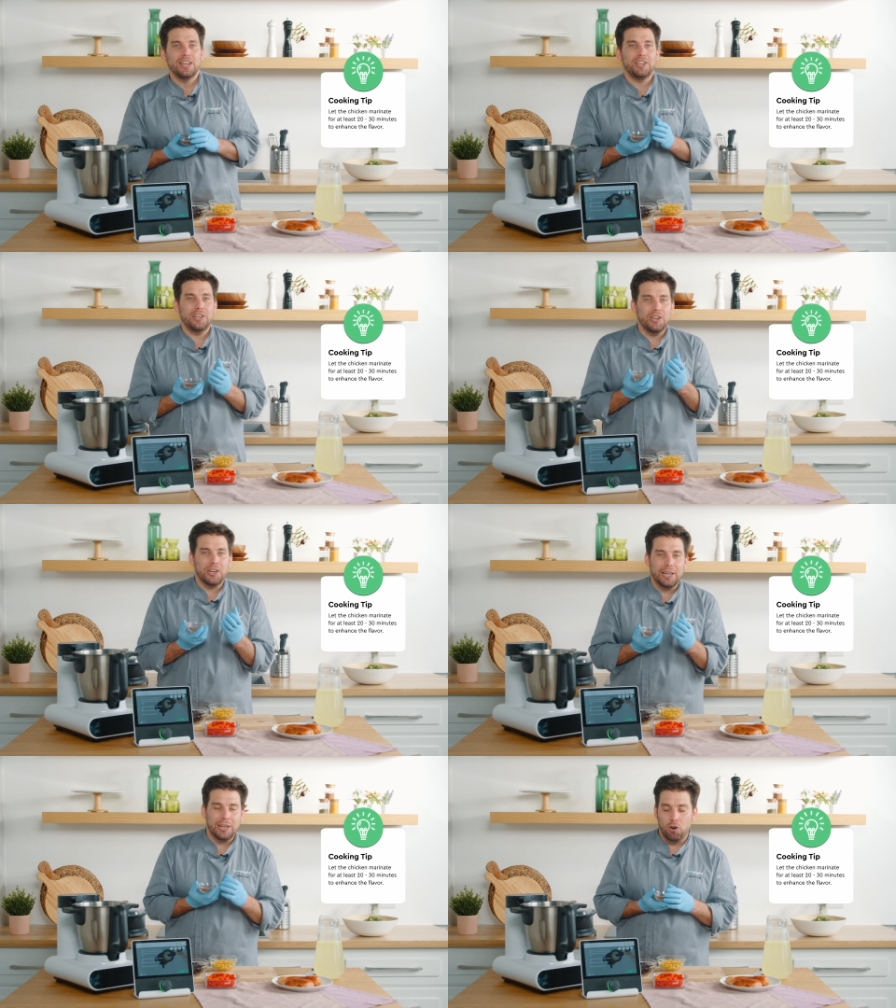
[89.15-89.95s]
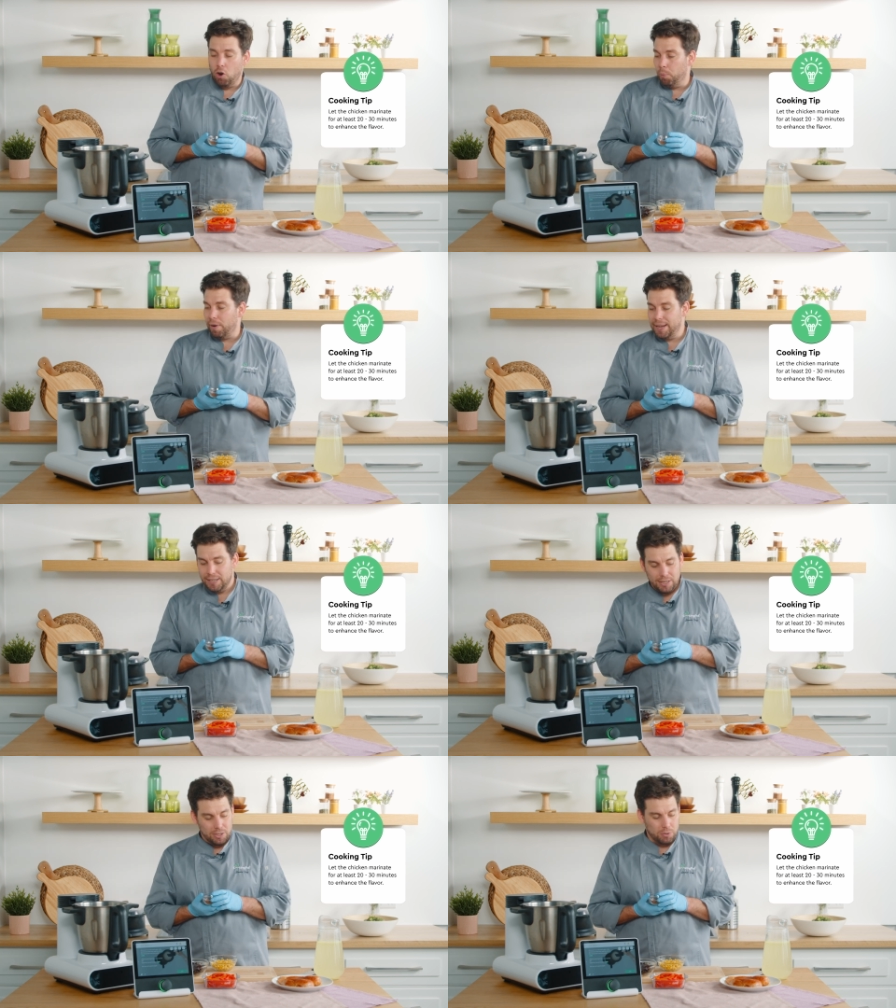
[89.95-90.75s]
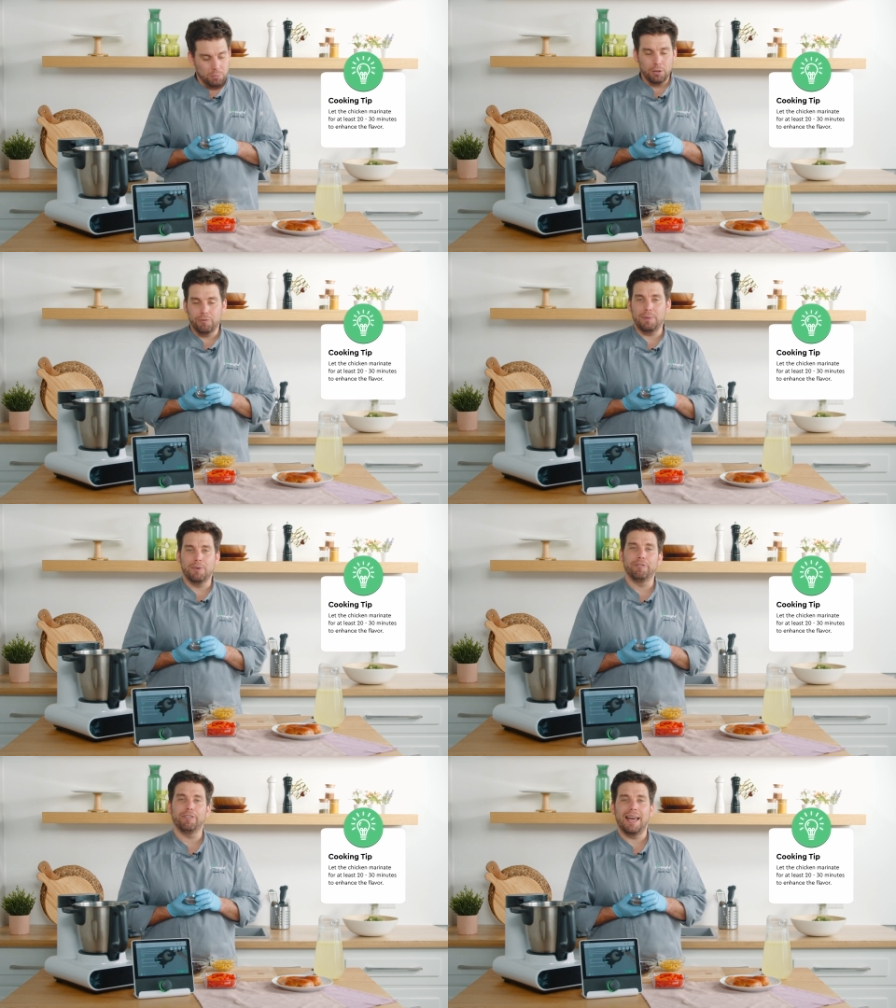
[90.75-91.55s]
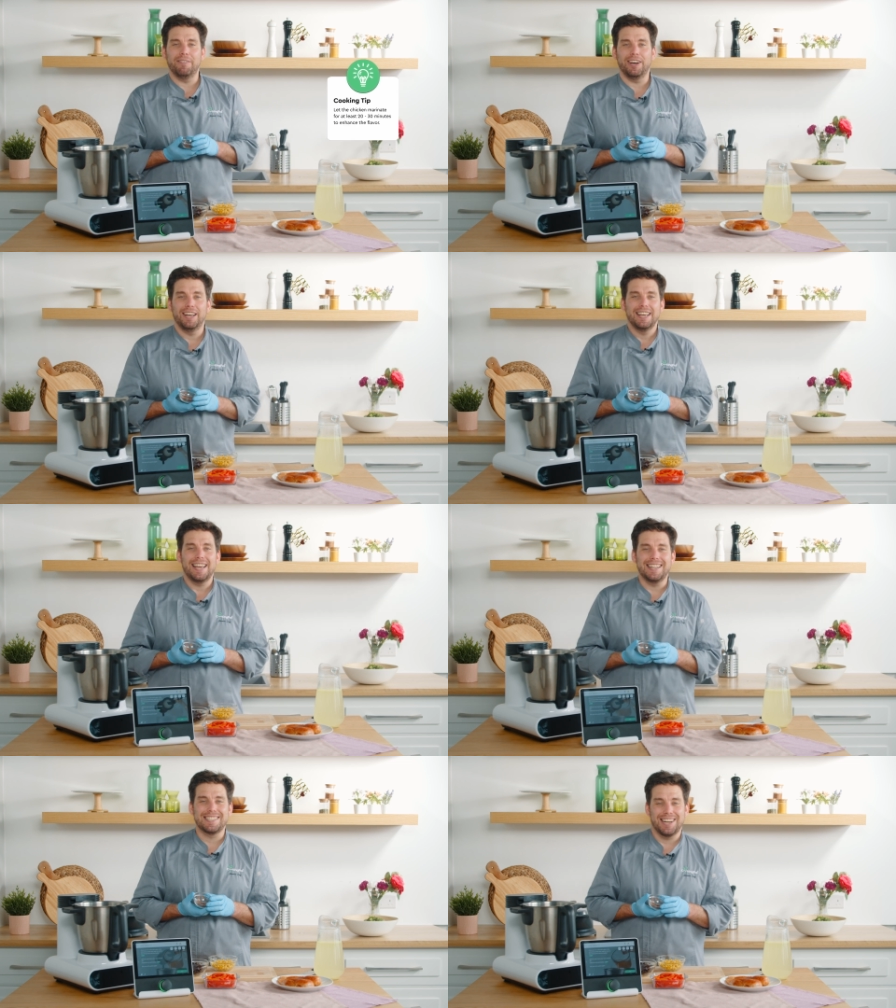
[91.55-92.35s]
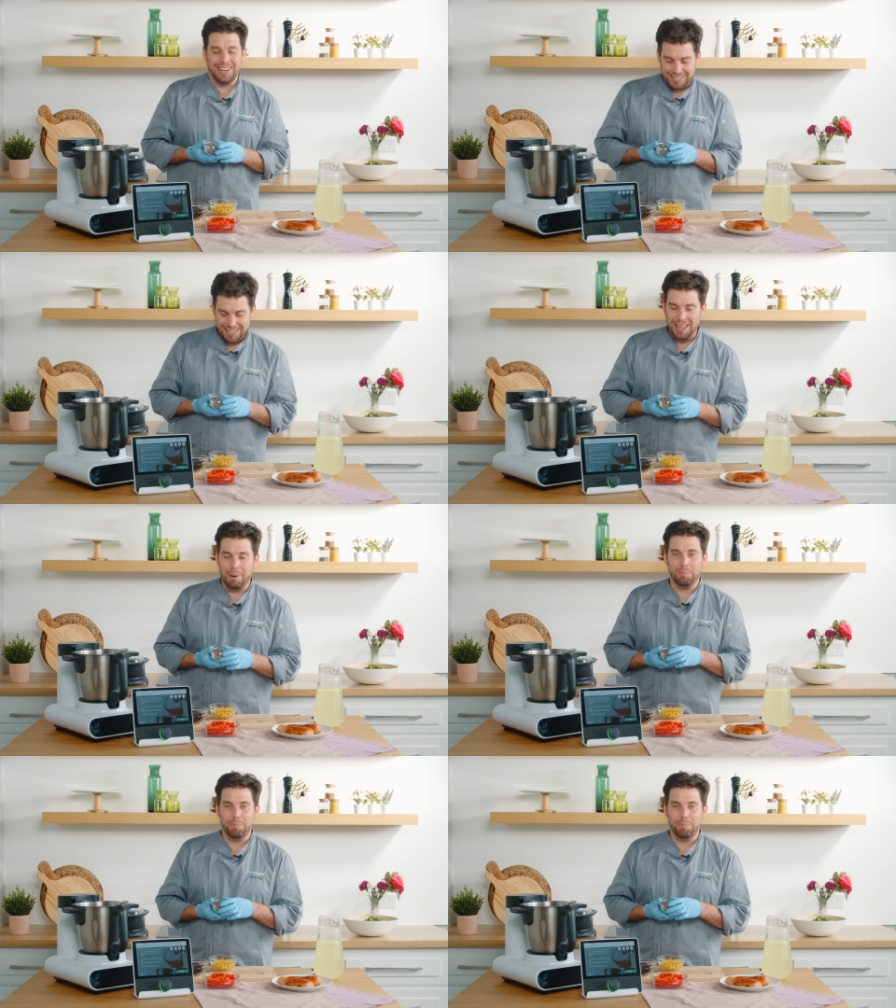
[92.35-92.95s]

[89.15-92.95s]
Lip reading: you're going to incorporate some lovely more flavor inside our